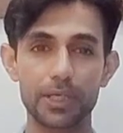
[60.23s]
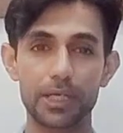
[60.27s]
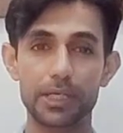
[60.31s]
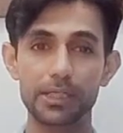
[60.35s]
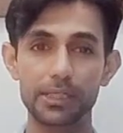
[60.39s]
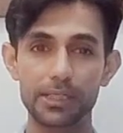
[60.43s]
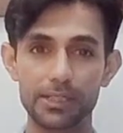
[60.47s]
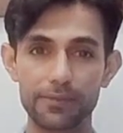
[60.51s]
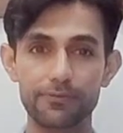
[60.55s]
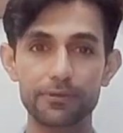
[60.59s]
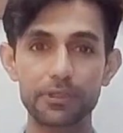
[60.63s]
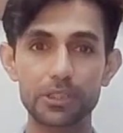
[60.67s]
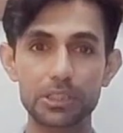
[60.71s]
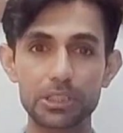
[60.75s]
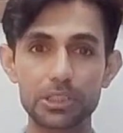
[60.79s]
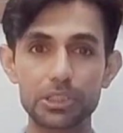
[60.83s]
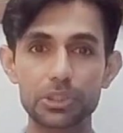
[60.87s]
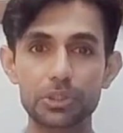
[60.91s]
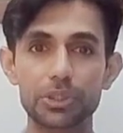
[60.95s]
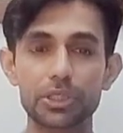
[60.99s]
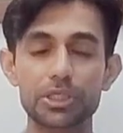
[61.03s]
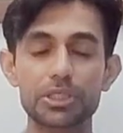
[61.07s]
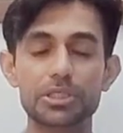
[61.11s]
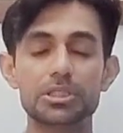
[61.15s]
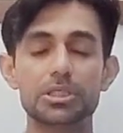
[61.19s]
I live in
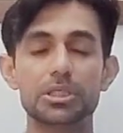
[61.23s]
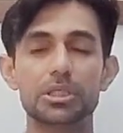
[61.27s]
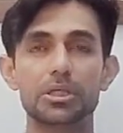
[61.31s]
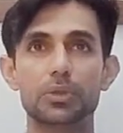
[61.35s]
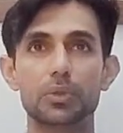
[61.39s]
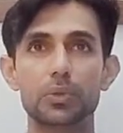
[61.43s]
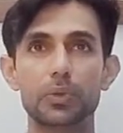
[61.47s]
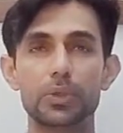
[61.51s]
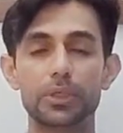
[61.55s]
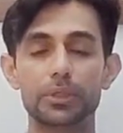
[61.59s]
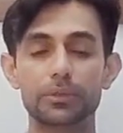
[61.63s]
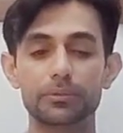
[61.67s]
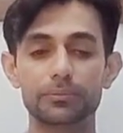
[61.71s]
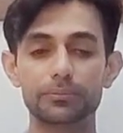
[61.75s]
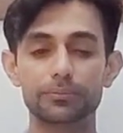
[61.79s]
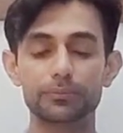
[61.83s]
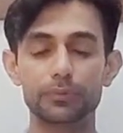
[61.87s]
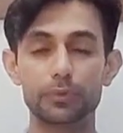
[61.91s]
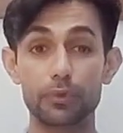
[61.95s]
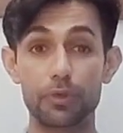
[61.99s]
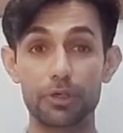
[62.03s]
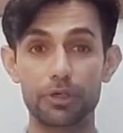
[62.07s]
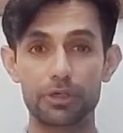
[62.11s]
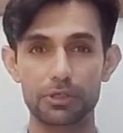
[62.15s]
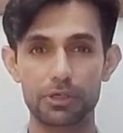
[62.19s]
Indonesia
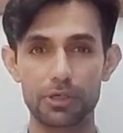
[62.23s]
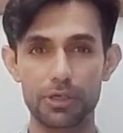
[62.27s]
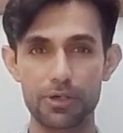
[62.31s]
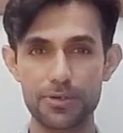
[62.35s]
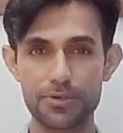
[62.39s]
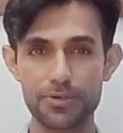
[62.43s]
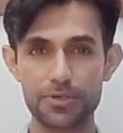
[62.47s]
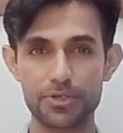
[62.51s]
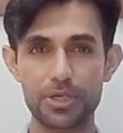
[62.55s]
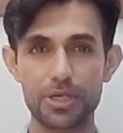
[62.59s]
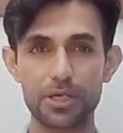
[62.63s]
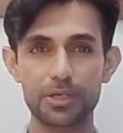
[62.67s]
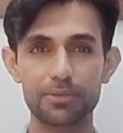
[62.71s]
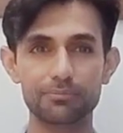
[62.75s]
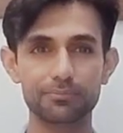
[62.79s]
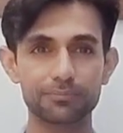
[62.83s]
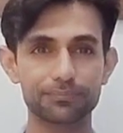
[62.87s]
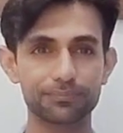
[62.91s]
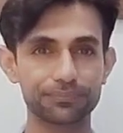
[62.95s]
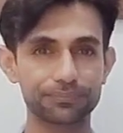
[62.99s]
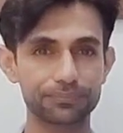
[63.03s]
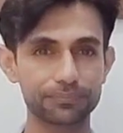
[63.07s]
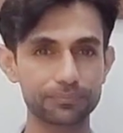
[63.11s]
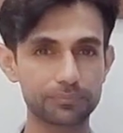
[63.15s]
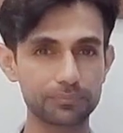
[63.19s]
quite long time
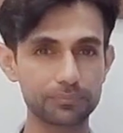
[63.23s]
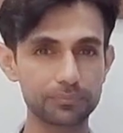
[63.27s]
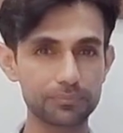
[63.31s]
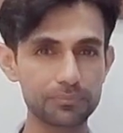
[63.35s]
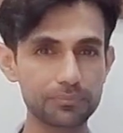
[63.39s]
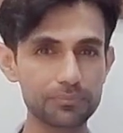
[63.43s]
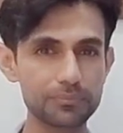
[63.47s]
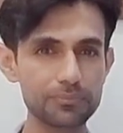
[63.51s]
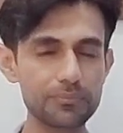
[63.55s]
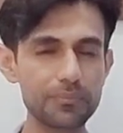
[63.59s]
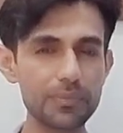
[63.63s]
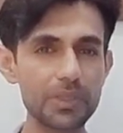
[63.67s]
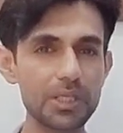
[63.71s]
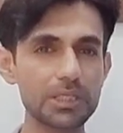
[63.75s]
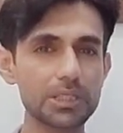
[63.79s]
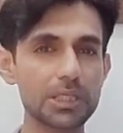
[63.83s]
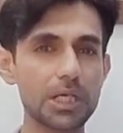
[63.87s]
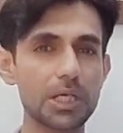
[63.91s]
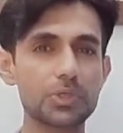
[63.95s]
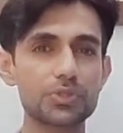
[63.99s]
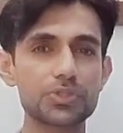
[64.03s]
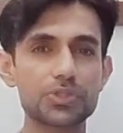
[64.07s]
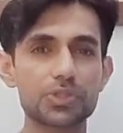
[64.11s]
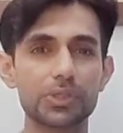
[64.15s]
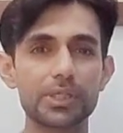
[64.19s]

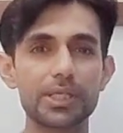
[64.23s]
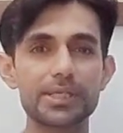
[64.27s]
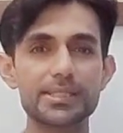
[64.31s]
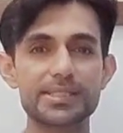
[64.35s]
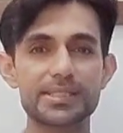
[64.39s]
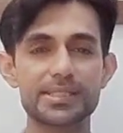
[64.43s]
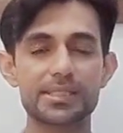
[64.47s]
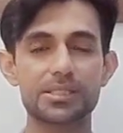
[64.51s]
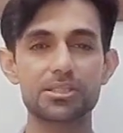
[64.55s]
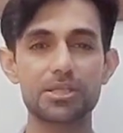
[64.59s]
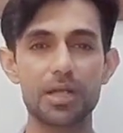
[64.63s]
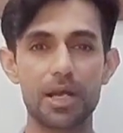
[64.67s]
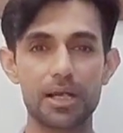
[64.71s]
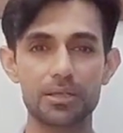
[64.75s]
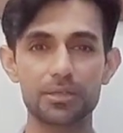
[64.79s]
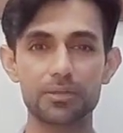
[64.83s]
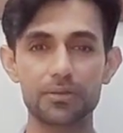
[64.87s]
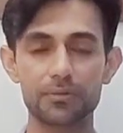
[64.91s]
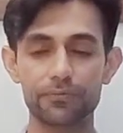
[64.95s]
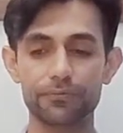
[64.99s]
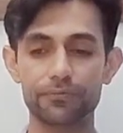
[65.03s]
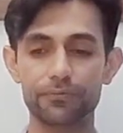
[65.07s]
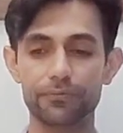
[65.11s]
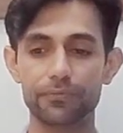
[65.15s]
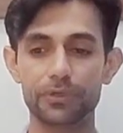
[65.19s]
now, so let's
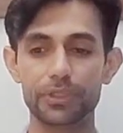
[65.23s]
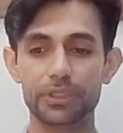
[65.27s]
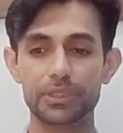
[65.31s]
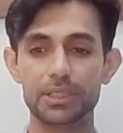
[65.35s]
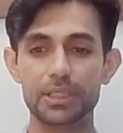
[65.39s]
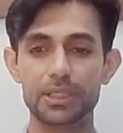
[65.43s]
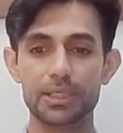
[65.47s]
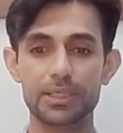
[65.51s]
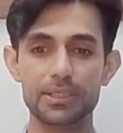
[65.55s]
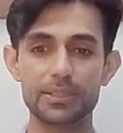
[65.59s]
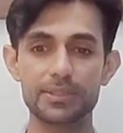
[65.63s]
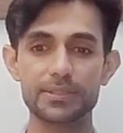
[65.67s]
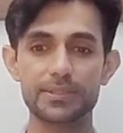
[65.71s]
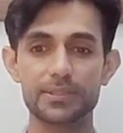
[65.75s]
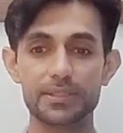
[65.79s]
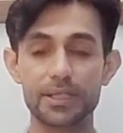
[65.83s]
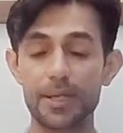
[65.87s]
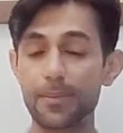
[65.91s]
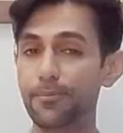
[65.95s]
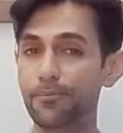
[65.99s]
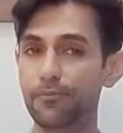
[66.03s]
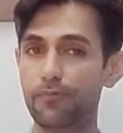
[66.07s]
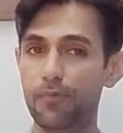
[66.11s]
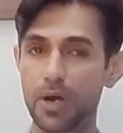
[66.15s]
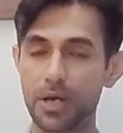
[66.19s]
start with
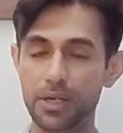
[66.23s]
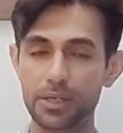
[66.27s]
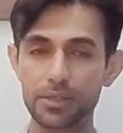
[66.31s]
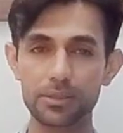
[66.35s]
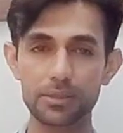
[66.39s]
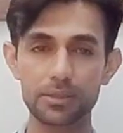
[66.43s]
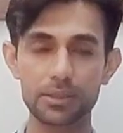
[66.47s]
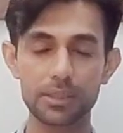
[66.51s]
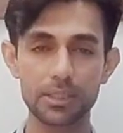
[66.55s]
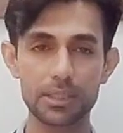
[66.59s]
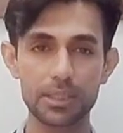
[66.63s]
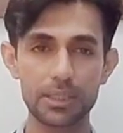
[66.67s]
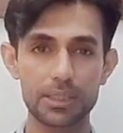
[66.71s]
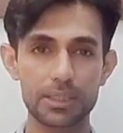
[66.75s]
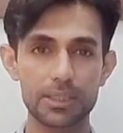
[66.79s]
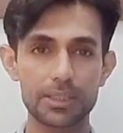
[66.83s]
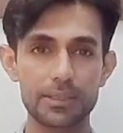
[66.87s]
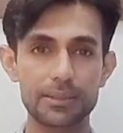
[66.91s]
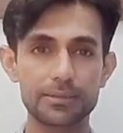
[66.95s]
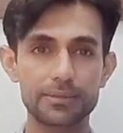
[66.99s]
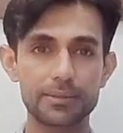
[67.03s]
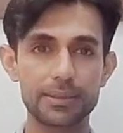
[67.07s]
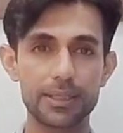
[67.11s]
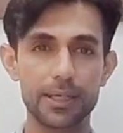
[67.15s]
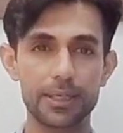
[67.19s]
step one,
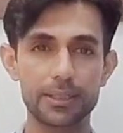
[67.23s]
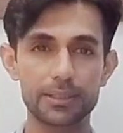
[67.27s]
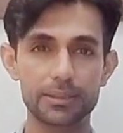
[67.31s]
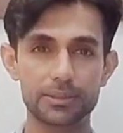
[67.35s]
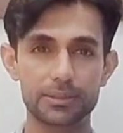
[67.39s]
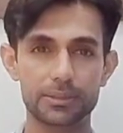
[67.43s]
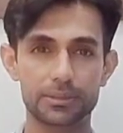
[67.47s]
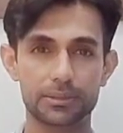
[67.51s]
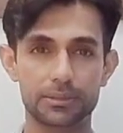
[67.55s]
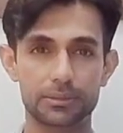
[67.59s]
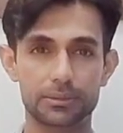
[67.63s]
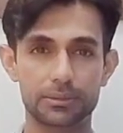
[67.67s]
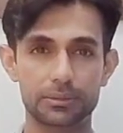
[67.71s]
that